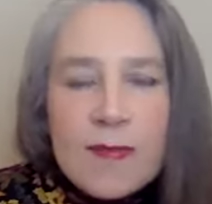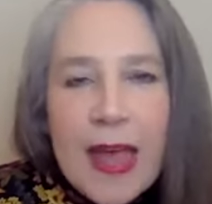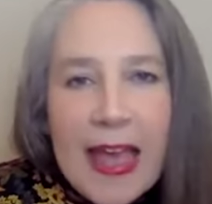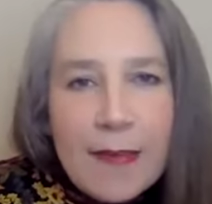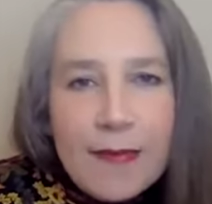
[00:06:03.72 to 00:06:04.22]
of
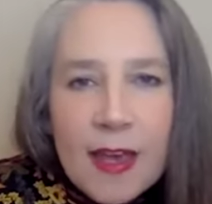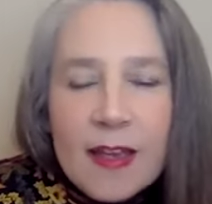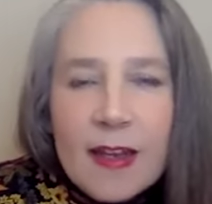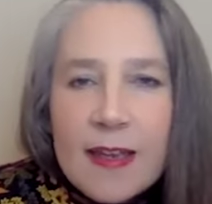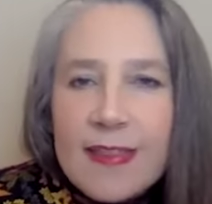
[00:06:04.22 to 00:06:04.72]

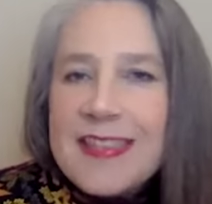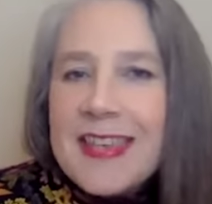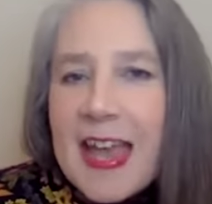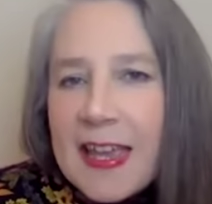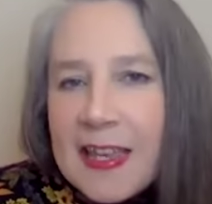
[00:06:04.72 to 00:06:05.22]
behavior, like the
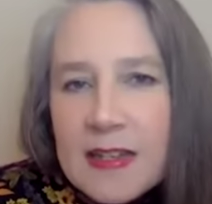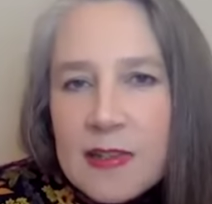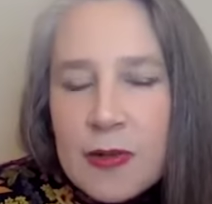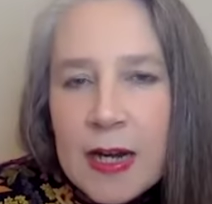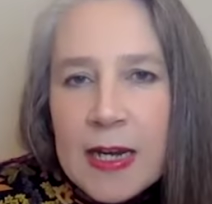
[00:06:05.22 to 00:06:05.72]
tech
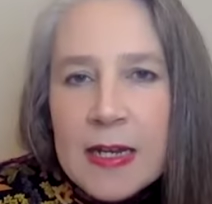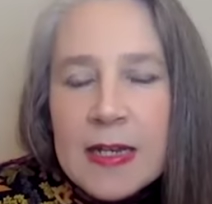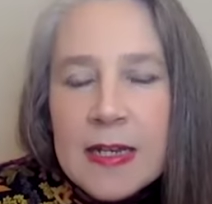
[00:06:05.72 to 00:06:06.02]
industry.